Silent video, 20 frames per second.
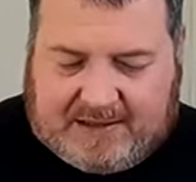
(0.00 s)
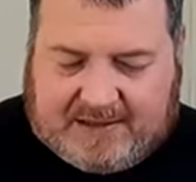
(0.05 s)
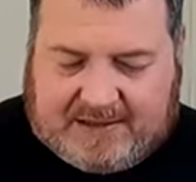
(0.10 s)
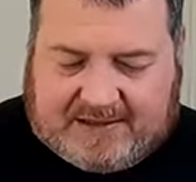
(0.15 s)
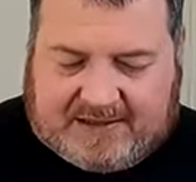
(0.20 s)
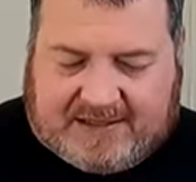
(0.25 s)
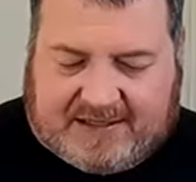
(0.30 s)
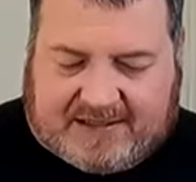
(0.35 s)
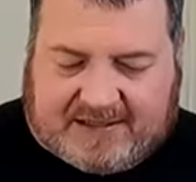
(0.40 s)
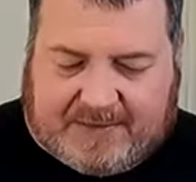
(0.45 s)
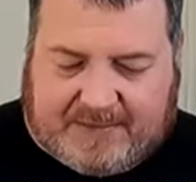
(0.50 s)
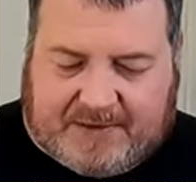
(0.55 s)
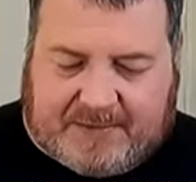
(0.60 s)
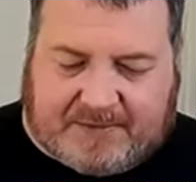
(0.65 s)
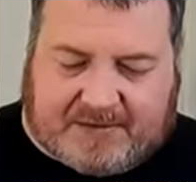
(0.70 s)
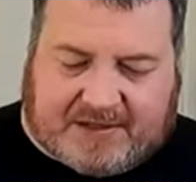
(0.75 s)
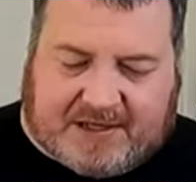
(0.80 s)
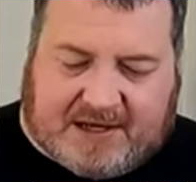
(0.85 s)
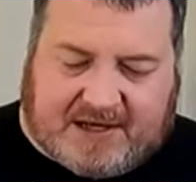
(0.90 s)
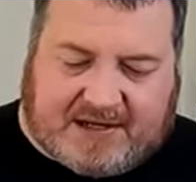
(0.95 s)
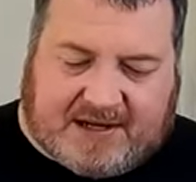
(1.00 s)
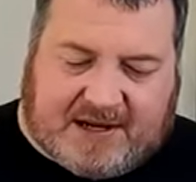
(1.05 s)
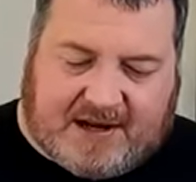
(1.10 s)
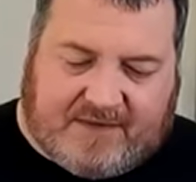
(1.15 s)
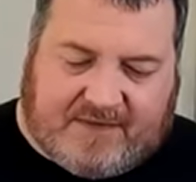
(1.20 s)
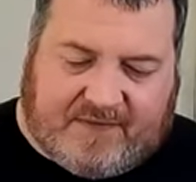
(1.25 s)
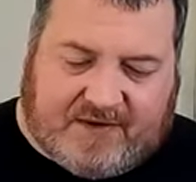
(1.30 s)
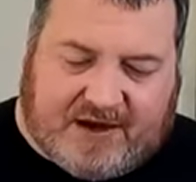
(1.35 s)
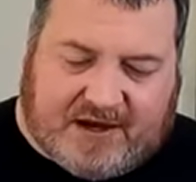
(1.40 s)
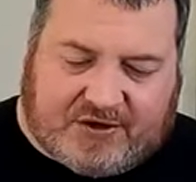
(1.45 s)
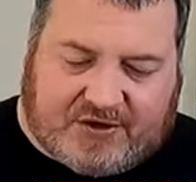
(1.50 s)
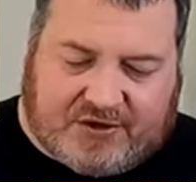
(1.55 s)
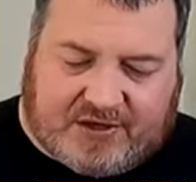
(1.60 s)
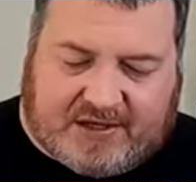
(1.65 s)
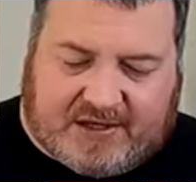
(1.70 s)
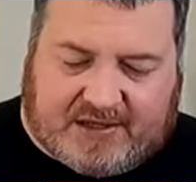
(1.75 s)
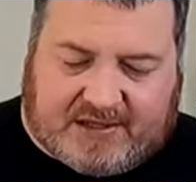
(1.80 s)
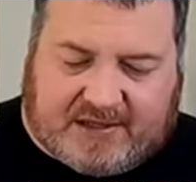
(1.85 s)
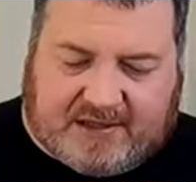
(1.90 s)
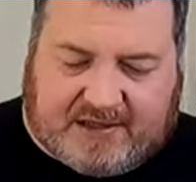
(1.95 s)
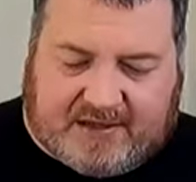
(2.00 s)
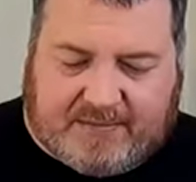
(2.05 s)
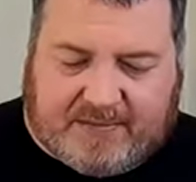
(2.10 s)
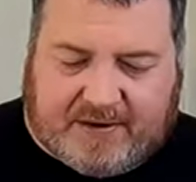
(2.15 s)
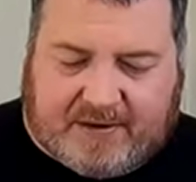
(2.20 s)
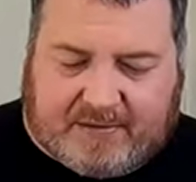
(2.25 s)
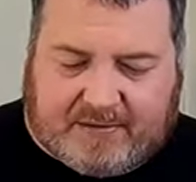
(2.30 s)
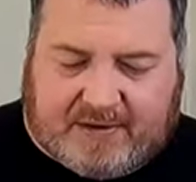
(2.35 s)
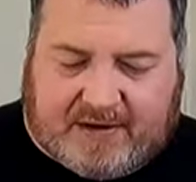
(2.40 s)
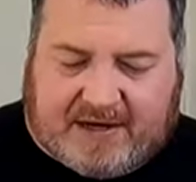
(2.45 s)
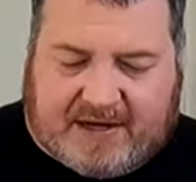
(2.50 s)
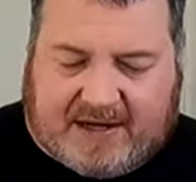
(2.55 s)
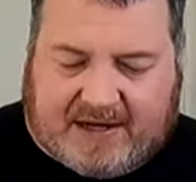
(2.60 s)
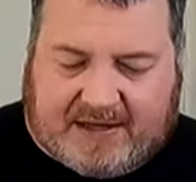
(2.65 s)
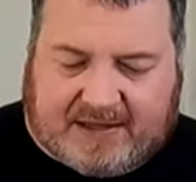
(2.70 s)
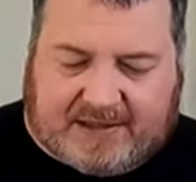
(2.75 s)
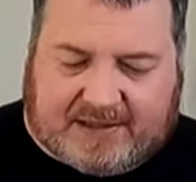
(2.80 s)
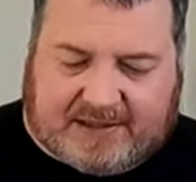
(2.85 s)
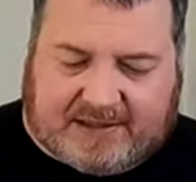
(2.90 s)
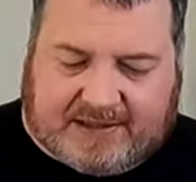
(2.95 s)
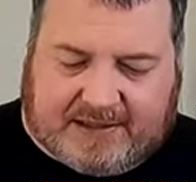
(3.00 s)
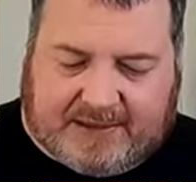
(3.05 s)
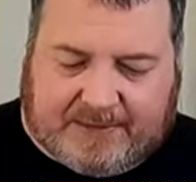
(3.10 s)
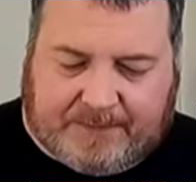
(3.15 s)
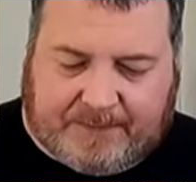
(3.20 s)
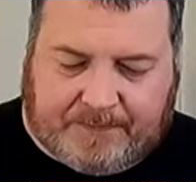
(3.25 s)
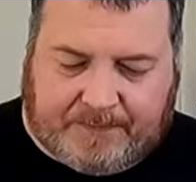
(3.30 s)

Let's get some of them sauteed veggies, a little bit of rice,